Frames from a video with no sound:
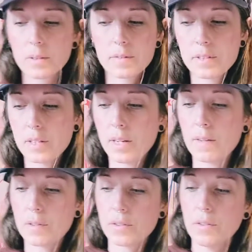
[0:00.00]
I'd love to say,
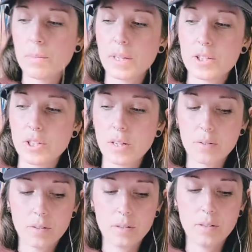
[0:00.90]
if you're new to my
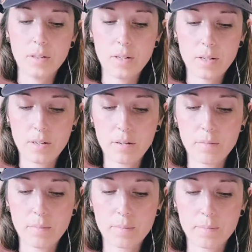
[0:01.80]
channel,
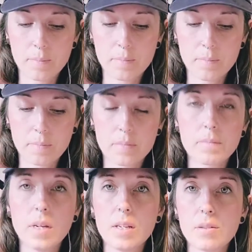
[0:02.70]

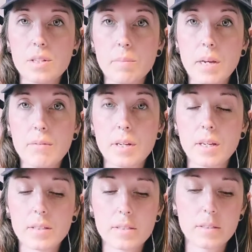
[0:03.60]
and you dig my
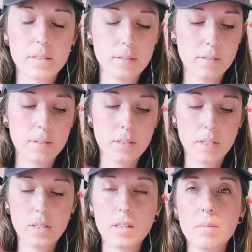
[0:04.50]
readings,
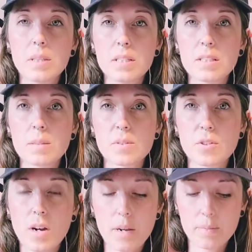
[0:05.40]
please
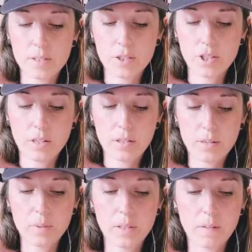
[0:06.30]
subscribe to the channel.
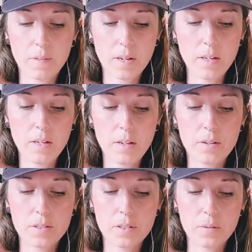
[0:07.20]
I would love that.
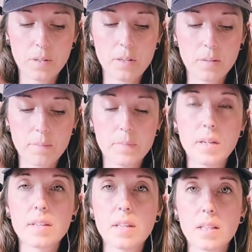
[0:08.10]
Also,
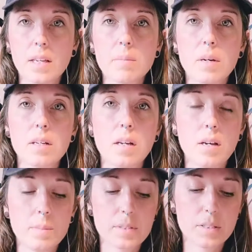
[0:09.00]
hit that like button. It
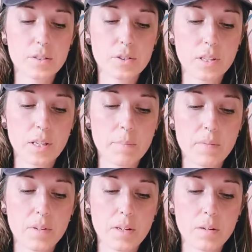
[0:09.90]
helps circulate my
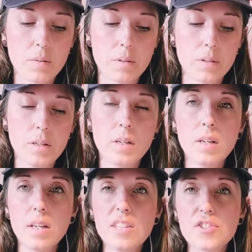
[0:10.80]
video.
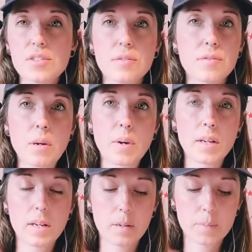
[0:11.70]
It's just a free way
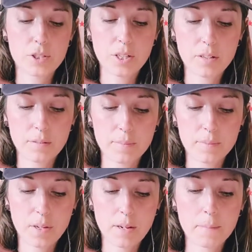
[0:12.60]
to help the channel,
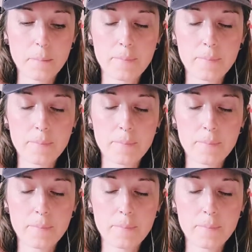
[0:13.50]
okay?